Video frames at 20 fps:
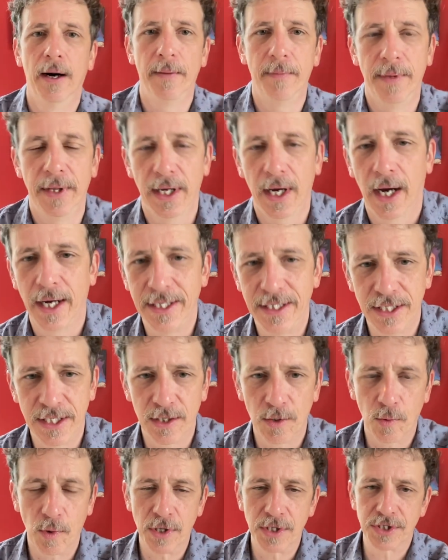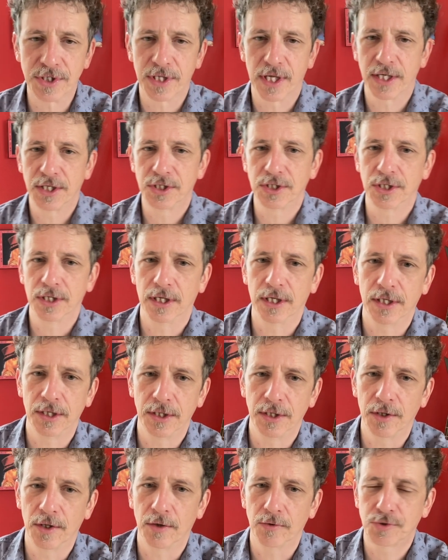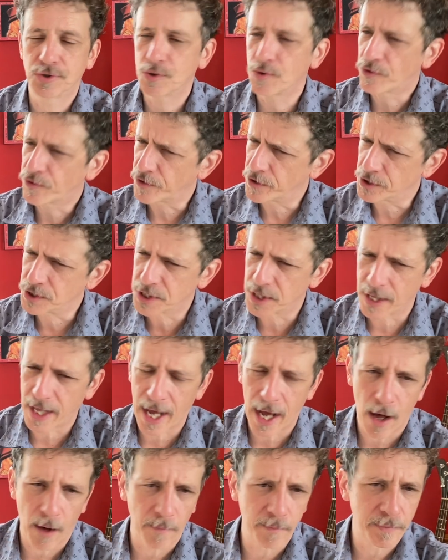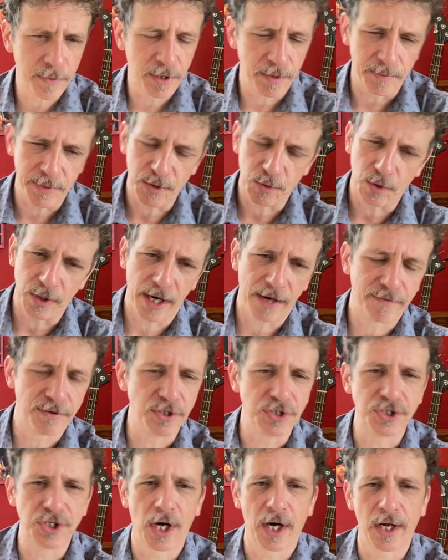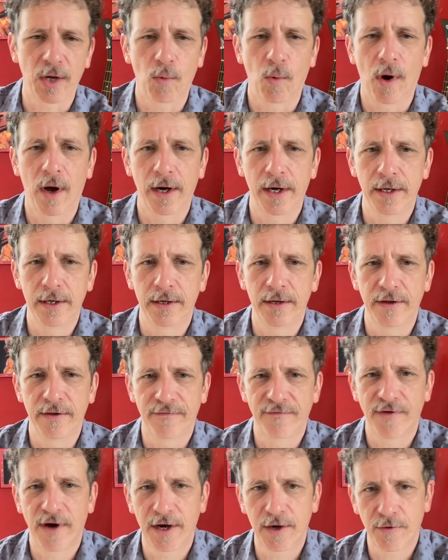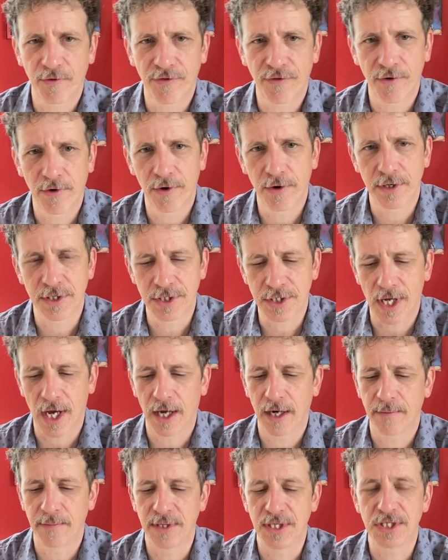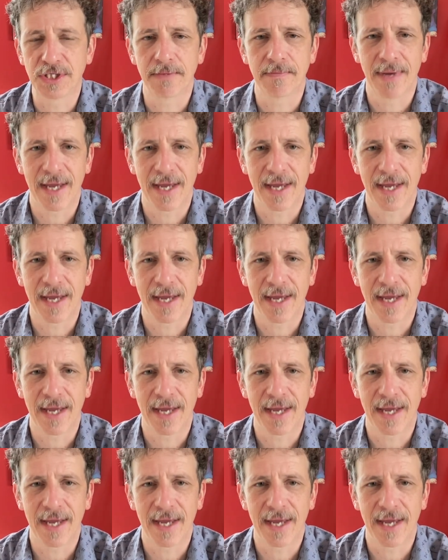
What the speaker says: The idea was that, 2/3 of the album could be whatever Johnny wanted, and the final third has got to be some